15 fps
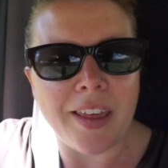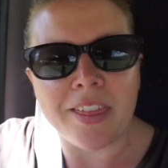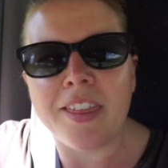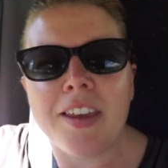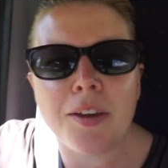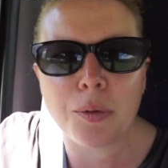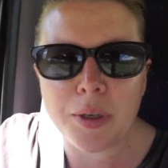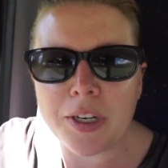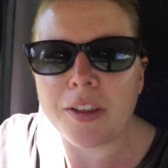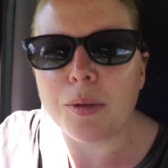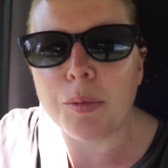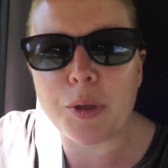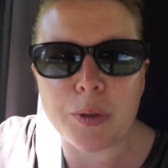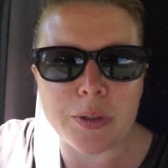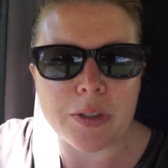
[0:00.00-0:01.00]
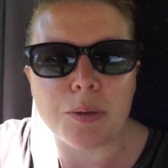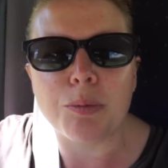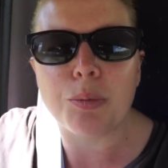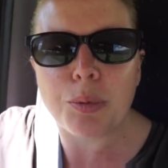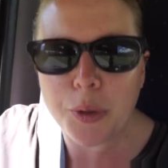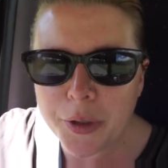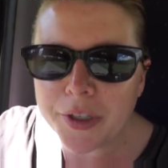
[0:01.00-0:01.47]
I think one of the most
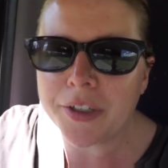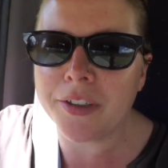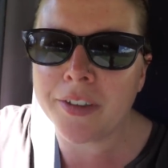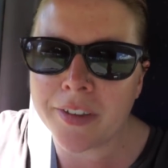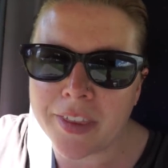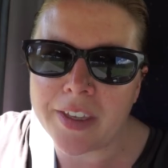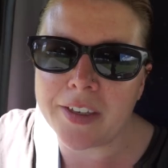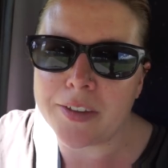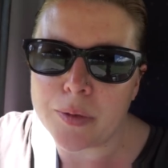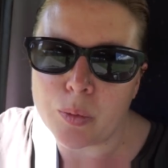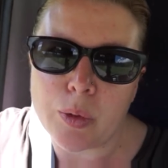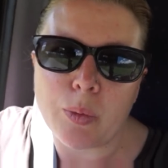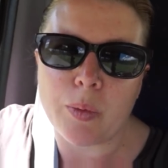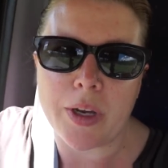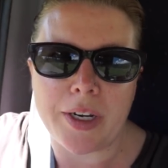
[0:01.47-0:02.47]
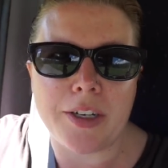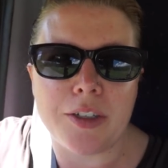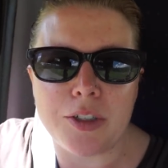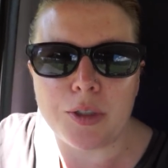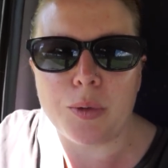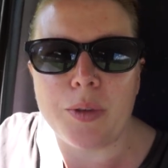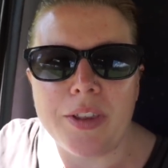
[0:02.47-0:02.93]
important things we want
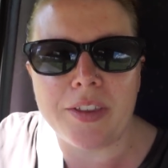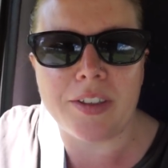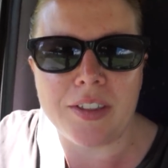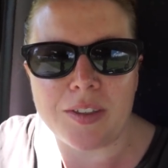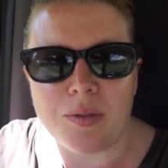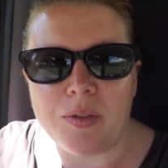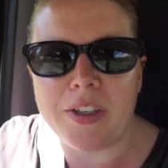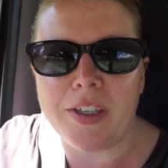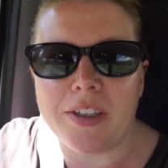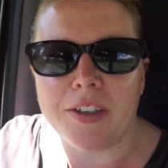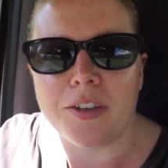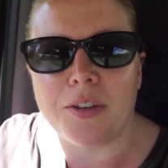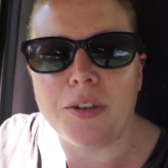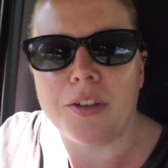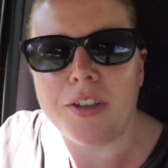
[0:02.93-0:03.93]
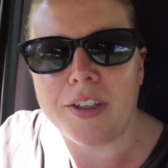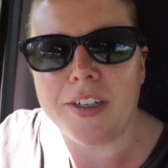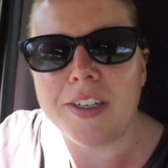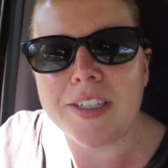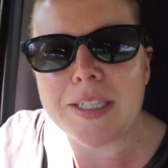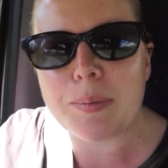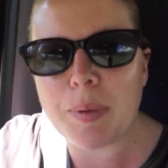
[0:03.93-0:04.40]
to do with this vehicle,
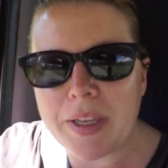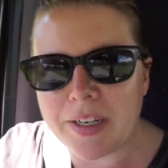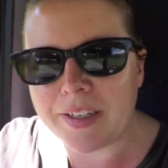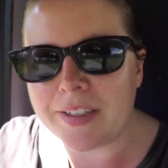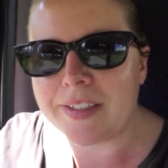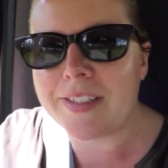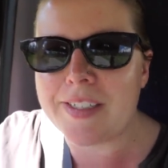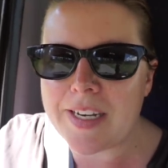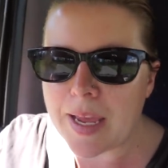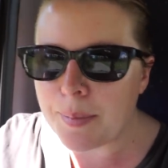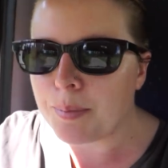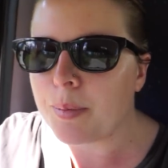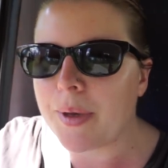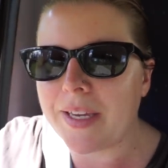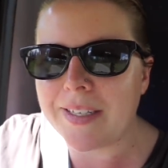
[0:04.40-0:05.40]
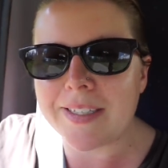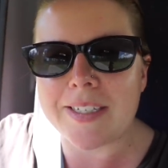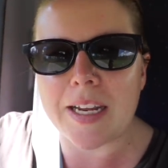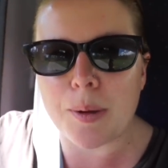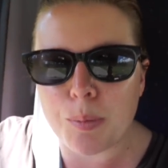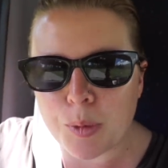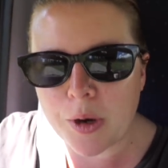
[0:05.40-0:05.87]
and it's been a
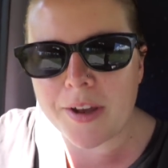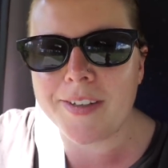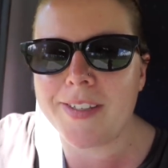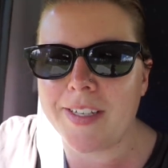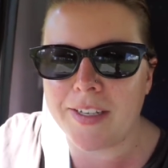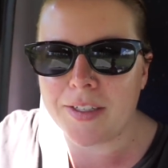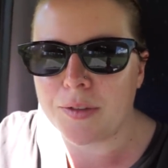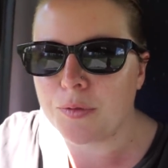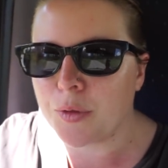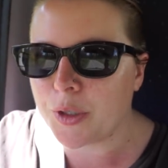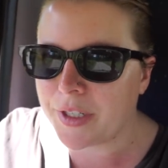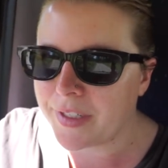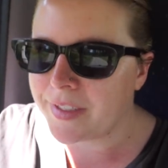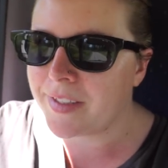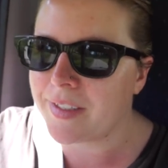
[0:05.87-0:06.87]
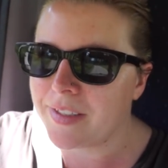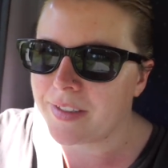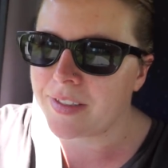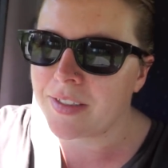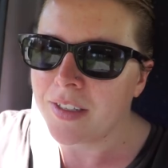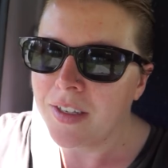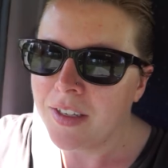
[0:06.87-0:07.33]
step-by-step process for us,
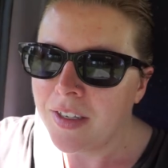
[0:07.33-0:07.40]
is